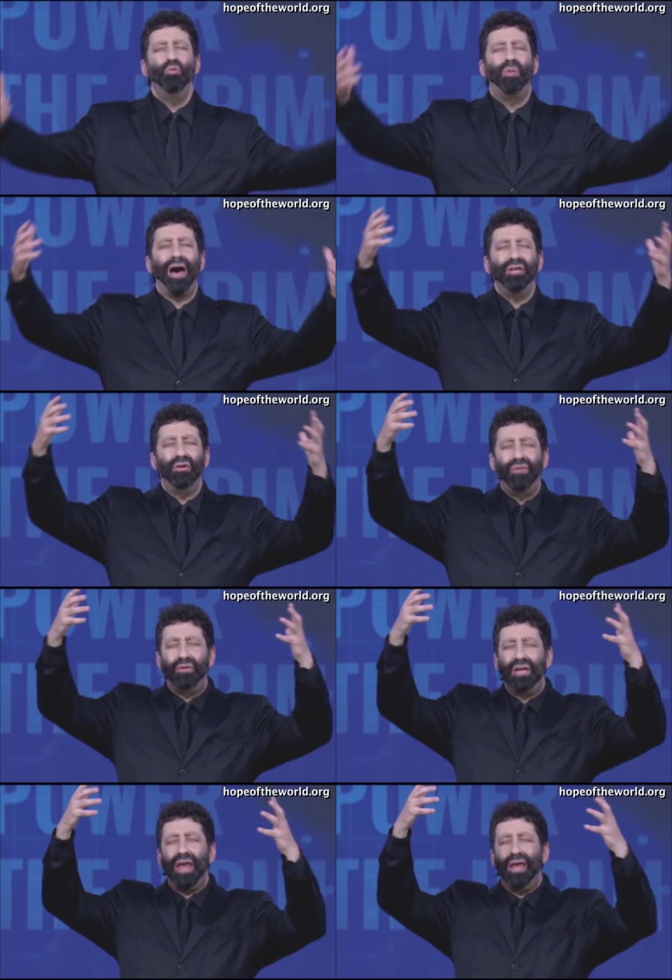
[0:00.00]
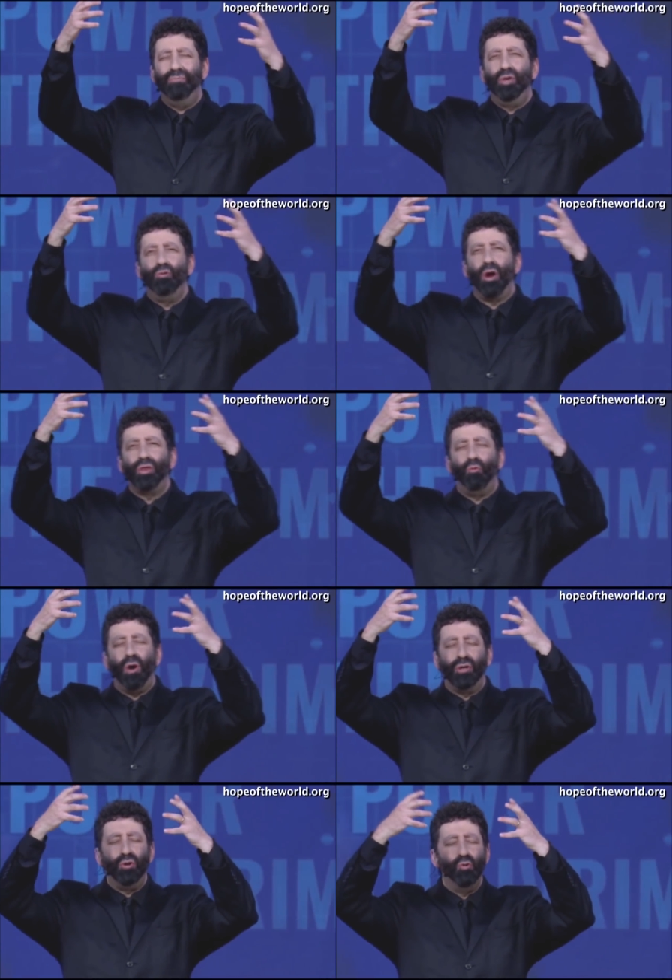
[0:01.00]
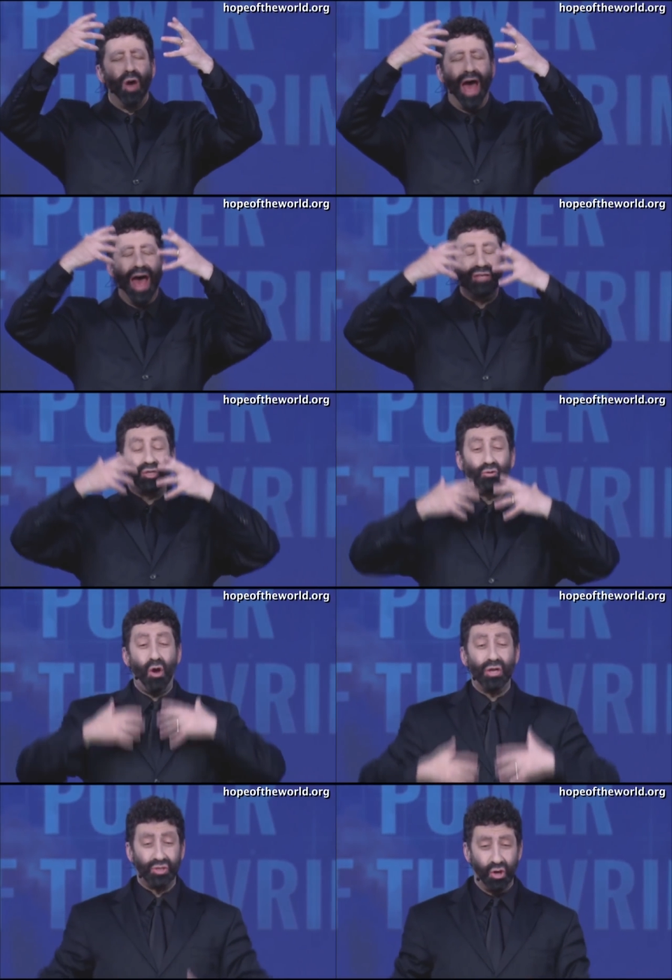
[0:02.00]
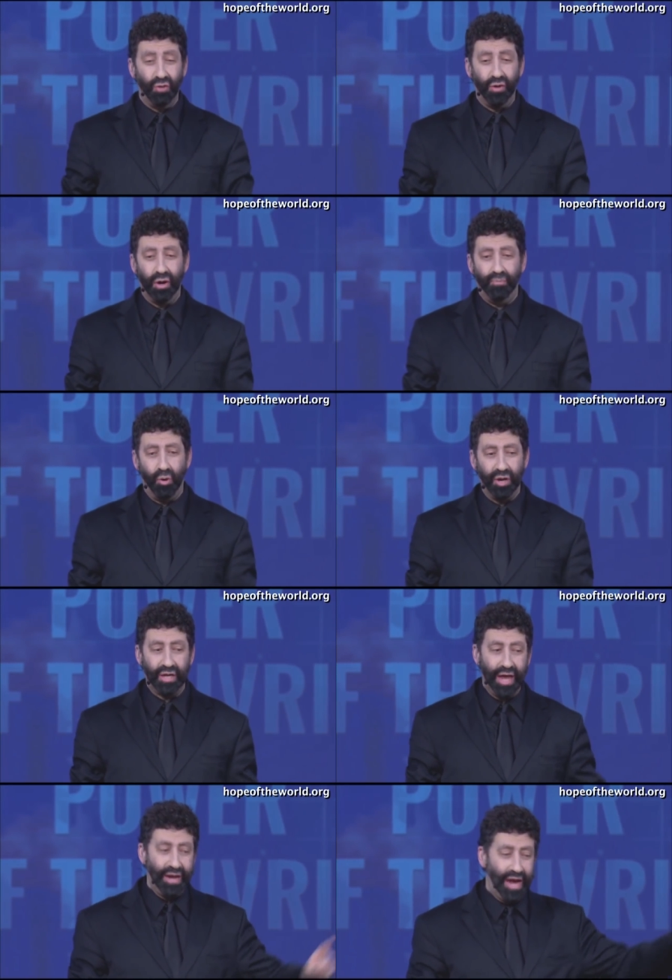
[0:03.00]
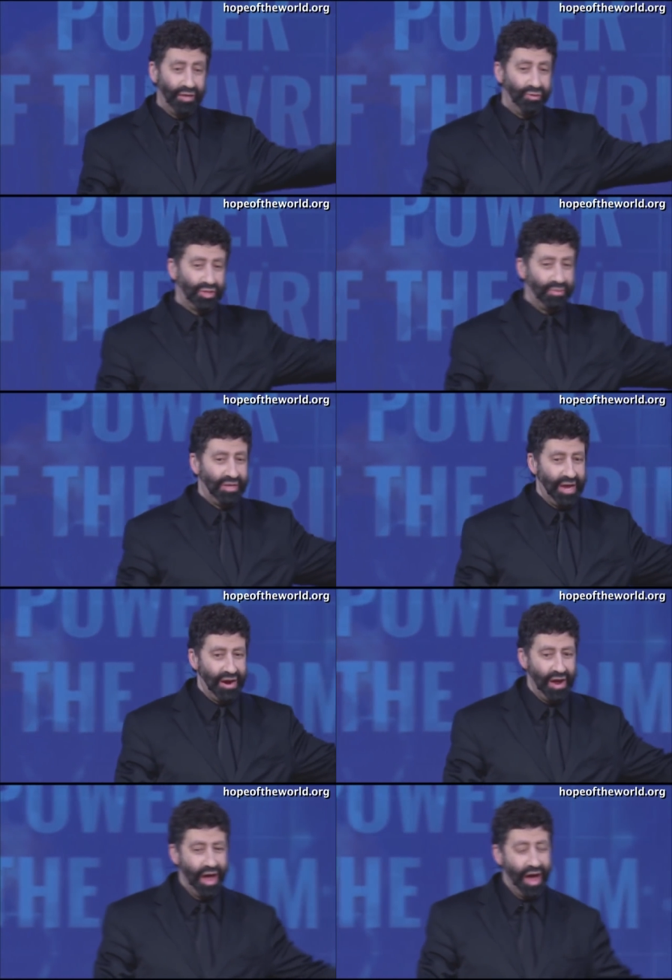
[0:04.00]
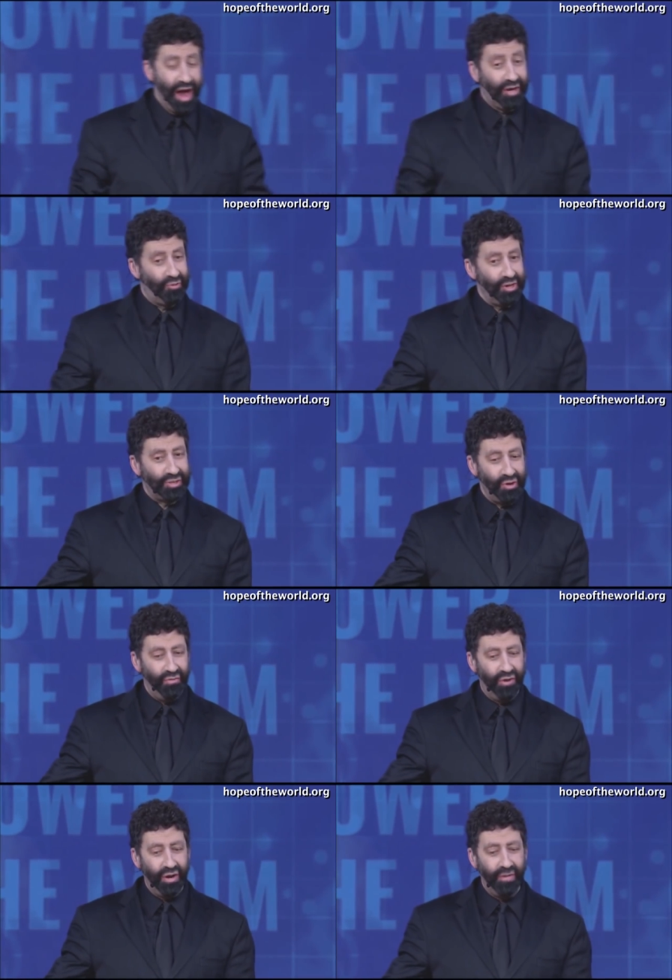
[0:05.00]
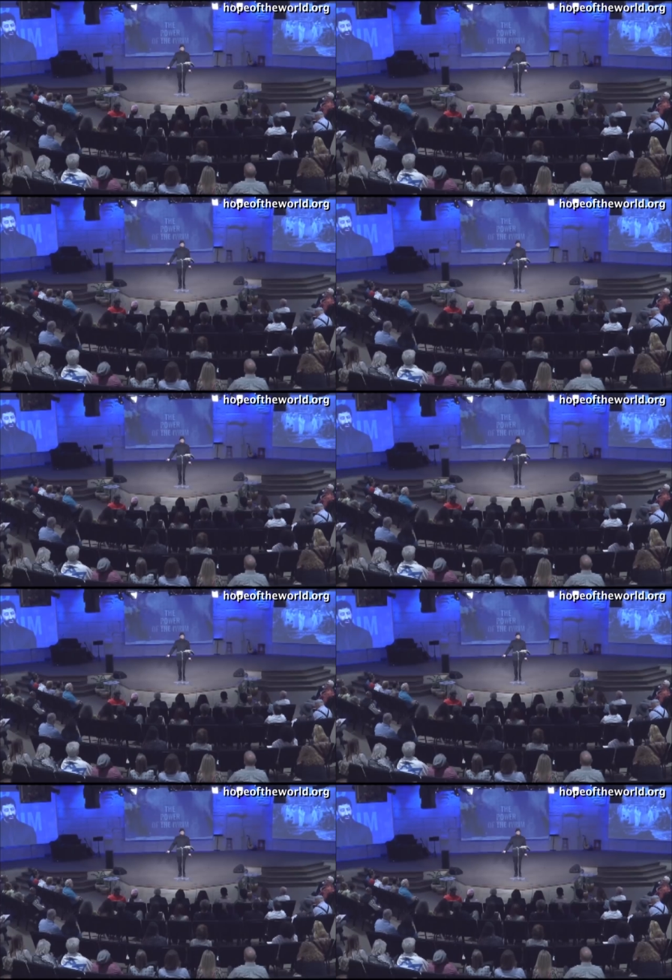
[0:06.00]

by your very name, you are the one who has crossed over. Born again, I used to be there, I crossed over.